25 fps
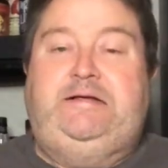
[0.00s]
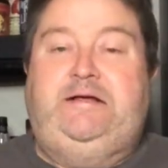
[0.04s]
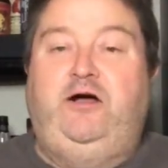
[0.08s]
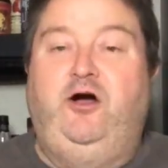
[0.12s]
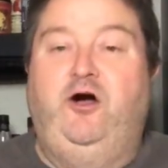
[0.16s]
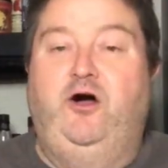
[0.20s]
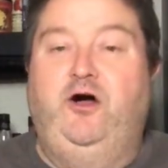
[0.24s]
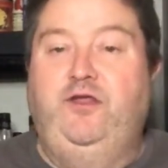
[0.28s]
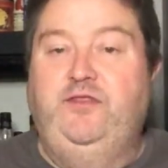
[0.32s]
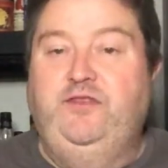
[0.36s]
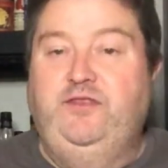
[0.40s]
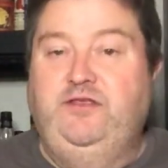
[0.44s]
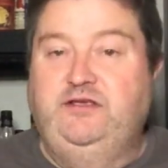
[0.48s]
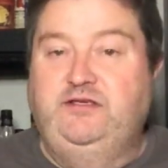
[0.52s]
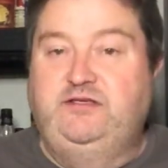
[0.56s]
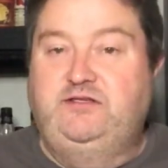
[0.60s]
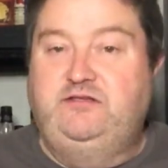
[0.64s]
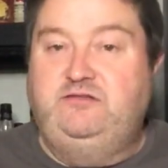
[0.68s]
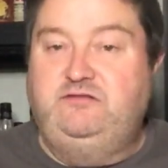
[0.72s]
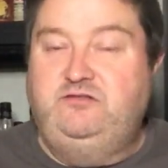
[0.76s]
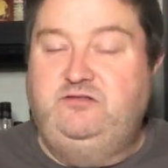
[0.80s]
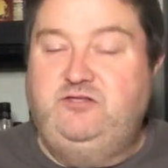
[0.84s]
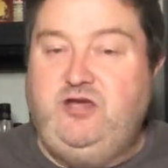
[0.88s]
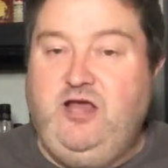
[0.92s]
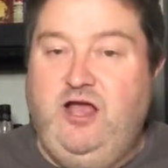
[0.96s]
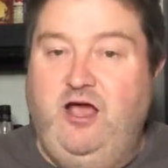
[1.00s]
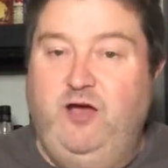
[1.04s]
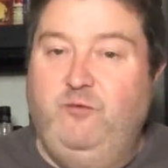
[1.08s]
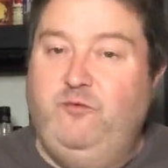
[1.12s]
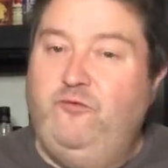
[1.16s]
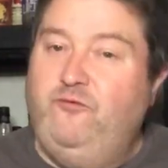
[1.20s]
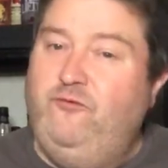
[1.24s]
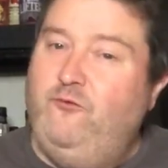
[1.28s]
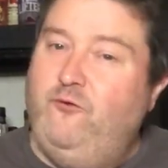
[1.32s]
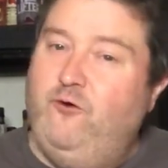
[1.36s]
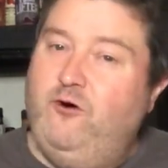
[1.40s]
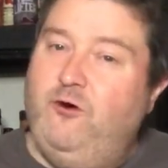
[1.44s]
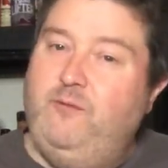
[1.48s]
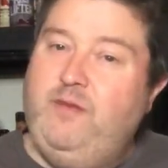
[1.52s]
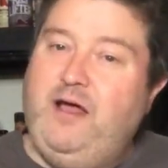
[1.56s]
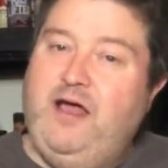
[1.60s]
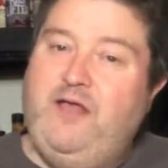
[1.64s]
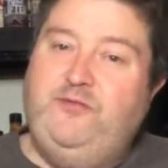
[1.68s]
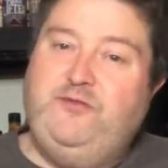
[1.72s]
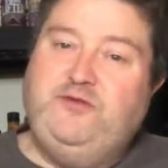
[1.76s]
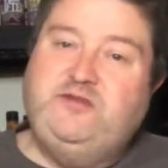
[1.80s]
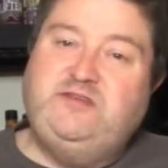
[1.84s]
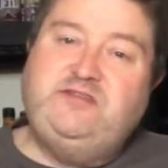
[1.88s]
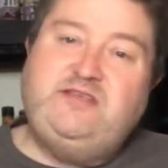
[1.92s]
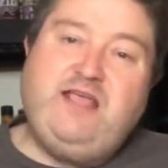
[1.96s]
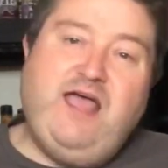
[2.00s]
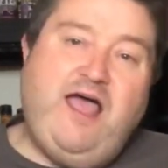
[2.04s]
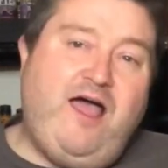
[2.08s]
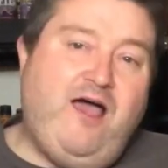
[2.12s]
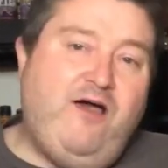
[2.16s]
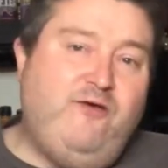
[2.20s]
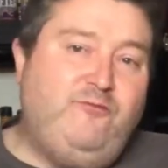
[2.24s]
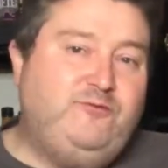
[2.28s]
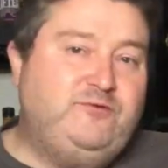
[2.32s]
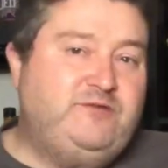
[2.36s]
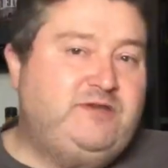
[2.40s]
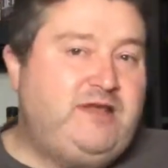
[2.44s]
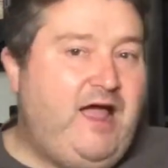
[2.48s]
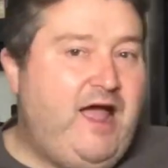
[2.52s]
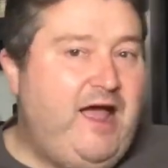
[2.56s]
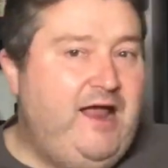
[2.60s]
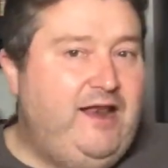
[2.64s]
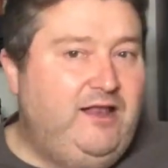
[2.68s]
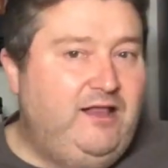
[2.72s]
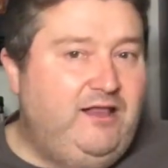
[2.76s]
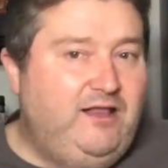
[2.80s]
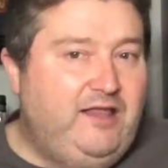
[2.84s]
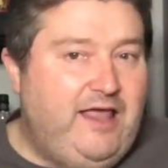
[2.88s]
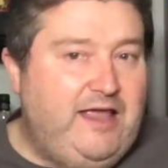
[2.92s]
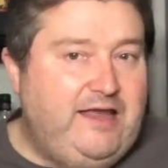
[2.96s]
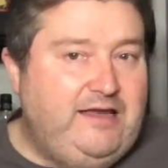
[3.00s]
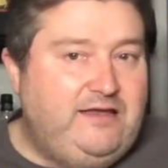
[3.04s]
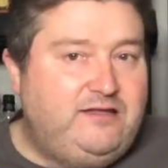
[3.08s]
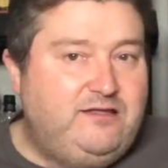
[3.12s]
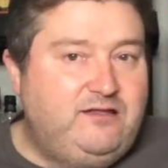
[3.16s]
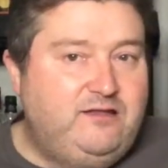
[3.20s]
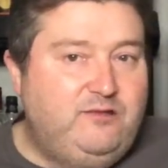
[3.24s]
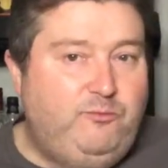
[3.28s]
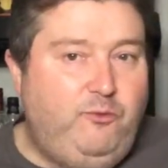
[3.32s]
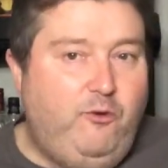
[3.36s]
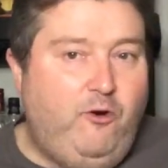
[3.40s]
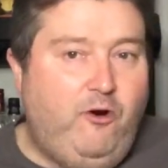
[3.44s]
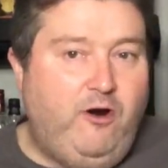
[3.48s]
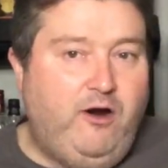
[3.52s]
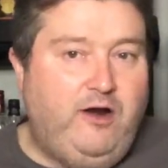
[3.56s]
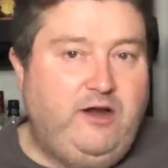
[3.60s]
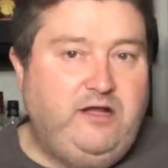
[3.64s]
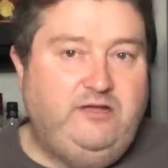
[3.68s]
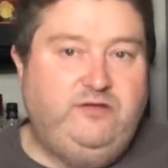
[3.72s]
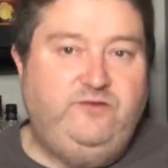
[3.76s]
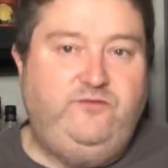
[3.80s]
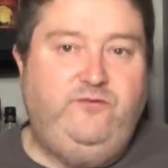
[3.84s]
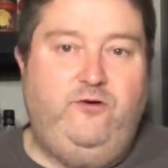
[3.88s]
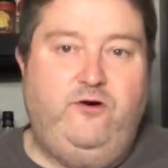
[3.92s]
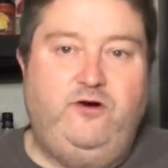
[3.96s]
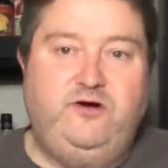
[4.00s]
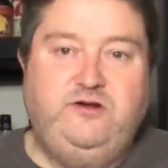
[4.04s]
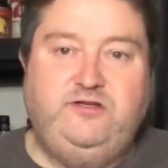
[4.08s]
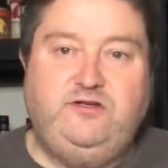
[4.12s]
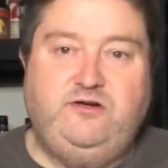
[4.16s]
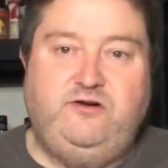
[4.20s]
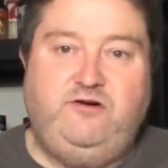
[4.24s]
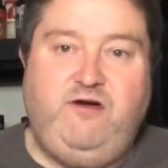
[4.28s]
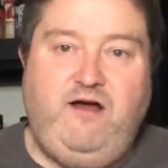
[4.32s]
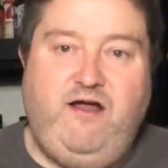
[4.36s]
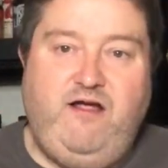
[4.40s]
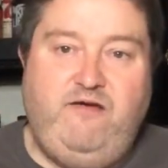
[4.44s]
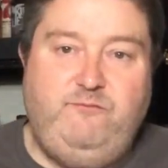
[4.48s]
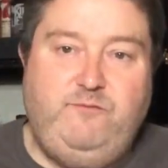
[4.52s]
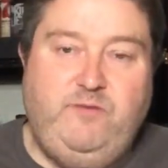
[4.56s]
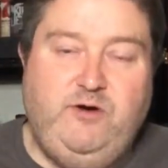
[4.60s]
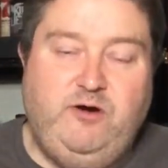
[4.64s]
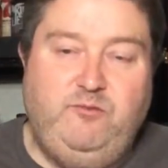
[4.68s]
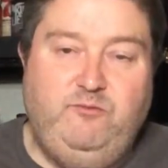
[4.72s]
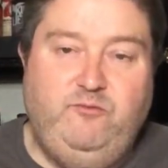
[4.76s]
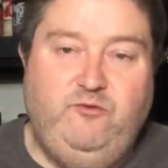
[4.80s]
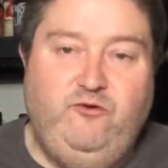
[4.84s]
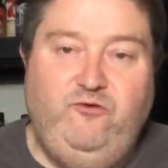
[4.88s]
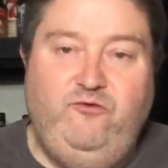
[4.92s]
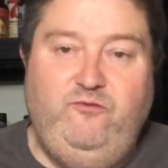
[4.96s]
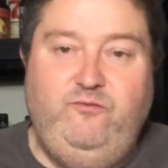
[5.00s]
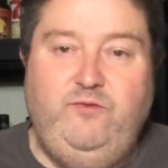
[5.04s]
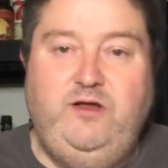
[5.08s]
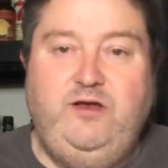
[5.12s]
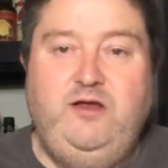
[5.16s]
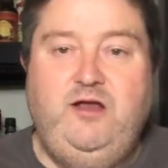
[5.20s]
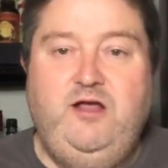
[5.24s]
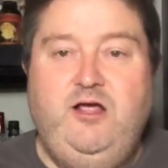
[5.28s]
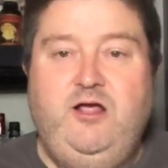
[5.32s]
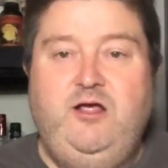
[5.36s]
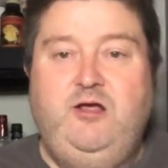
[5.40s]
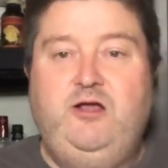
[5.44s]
on this channel before about the South. It was kind of late to the party as far as the craft beer movement.